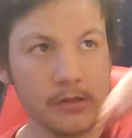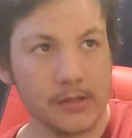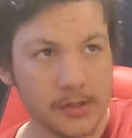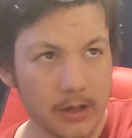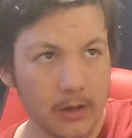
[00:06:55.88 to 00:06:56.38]

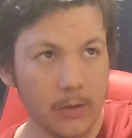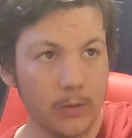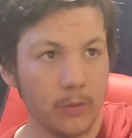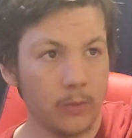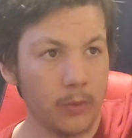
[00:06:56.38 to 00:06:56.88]

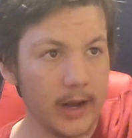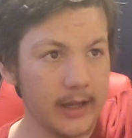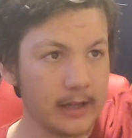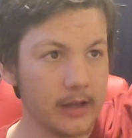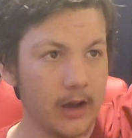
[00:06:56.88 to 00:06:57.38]
So when
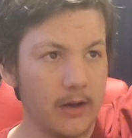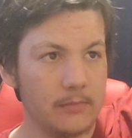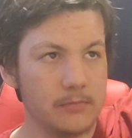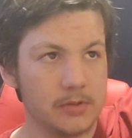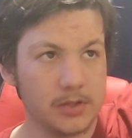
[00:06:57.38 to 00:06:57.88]
it
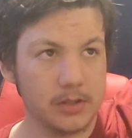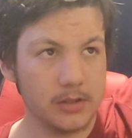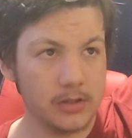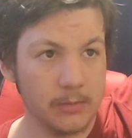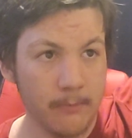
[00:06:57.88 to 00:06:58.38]
comes
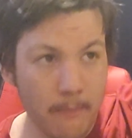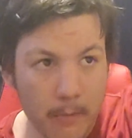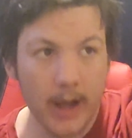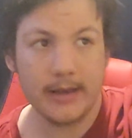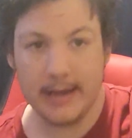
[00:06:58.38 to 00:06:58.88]

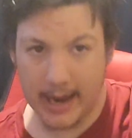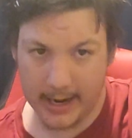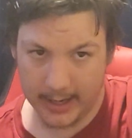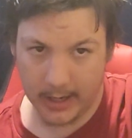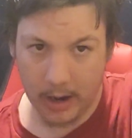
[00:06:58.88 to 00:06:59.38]

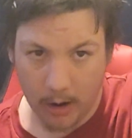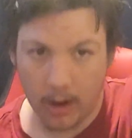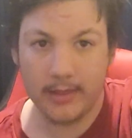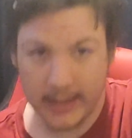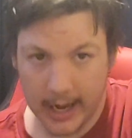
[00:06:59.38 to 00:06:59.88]
Monday,
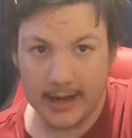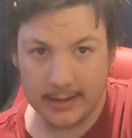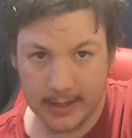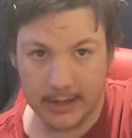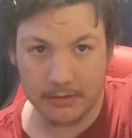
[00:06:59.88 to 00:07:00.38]
the
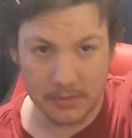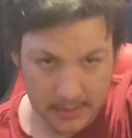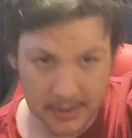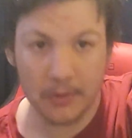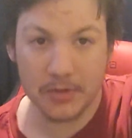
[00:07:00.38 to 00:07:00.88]
18th,
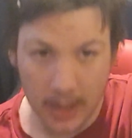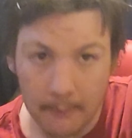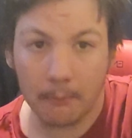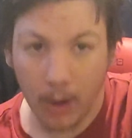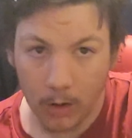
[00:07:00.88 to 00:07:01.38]
so
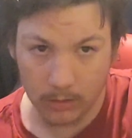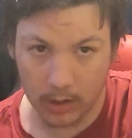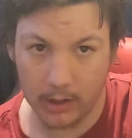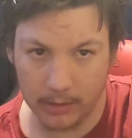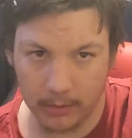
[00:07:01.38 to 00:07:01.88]

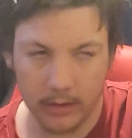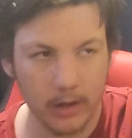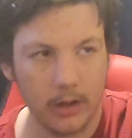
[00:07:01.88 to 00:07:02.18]
tomorrow,